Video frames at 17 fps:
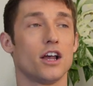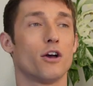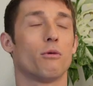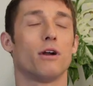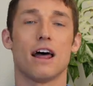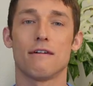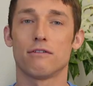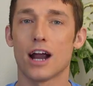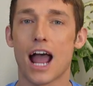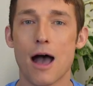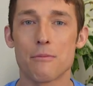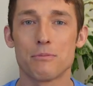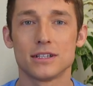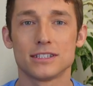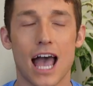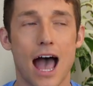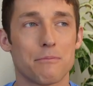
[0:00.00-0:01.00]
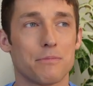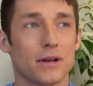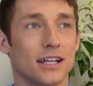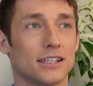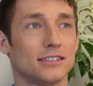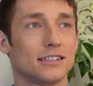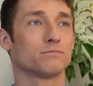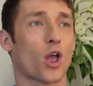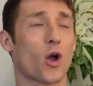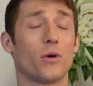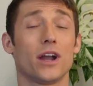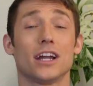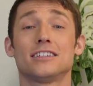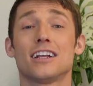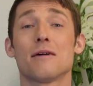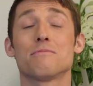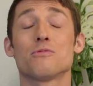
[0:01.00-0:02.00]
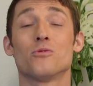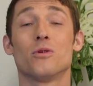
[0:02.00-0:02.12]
Whatever happens, happens. We ended up